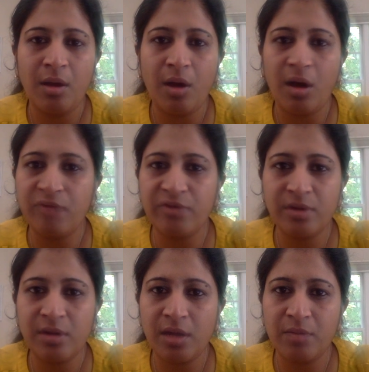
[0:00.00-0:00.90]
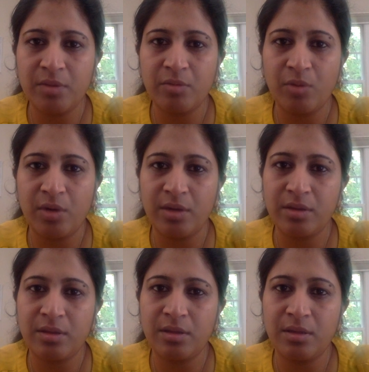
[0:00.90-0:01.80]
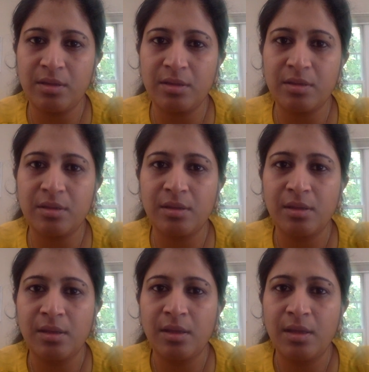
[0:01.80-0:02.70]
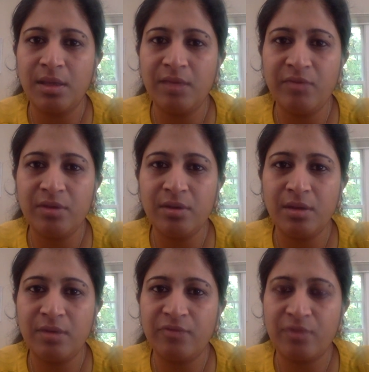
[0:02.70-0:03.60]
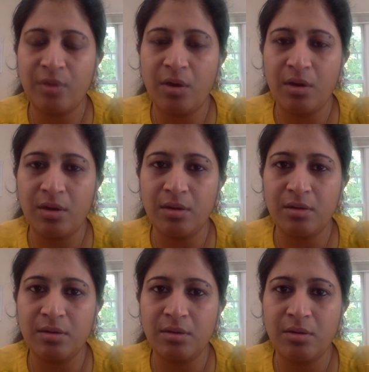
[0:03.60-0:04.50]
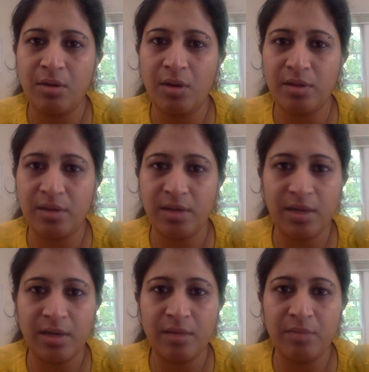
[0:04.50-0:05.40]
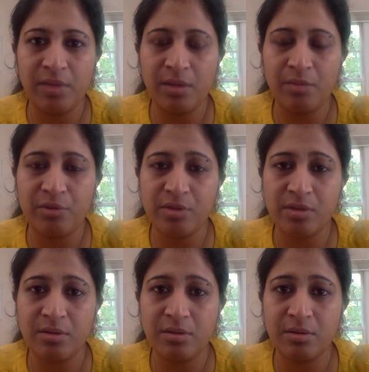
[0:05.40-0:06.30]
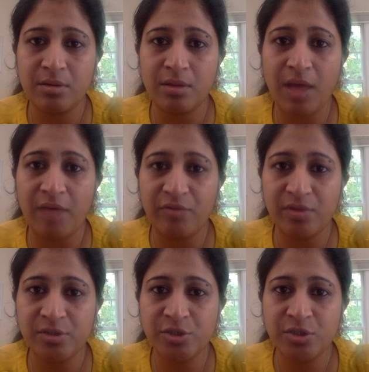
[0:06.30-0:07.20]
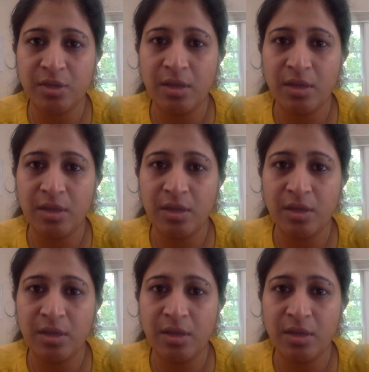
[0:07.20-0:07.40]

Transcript: Oftentimes, what I see is even if the content or the data being presented is average,